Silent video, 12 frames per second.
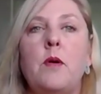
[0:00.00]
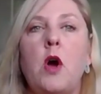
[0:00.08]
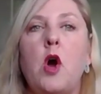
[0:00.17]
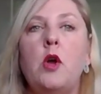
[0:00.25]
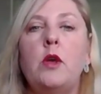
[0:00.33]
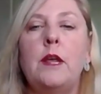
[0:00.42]

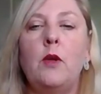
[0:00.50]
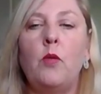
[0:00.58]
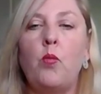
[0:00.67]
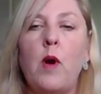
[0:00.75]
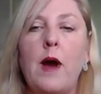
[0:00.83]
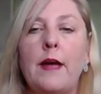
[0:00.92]
only
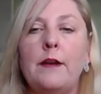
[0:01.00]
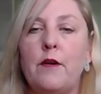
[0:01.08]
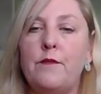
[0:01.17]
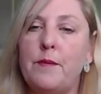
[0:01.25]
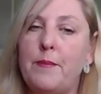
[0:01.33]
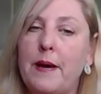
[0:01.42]
one
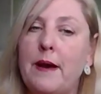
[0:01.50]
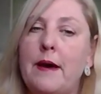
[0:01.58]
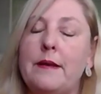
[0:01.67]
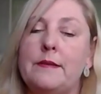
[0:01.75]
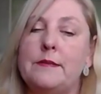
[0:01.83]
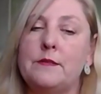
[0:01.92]
of the
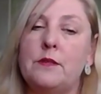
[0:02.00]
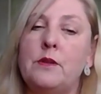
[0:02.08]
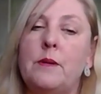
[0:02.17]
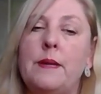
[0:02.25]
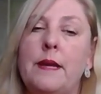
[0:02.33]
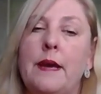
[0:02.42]
partners can
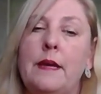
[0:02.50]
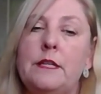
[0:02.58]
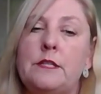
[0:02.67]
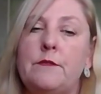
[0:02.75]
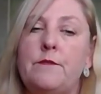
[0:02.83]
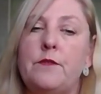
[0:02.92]

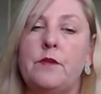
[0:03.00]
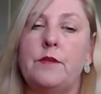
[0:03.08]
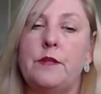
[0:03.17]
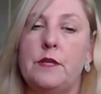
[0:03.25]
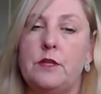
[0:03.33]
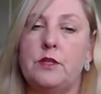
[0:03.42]
nominate for
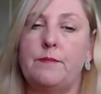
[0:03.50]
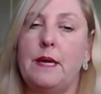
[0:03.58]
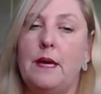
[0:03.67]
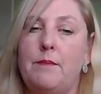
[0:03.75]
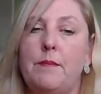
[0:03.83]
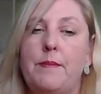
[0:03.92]
the
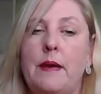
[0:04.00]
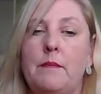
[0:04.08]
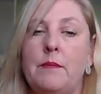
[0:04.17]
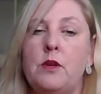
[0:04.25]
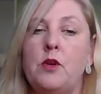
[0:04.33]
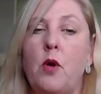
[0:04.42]
JobKeeper
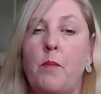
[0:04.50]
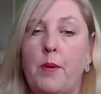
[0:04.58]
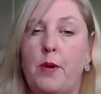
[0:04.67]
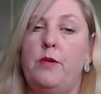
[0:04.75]
payment, not both.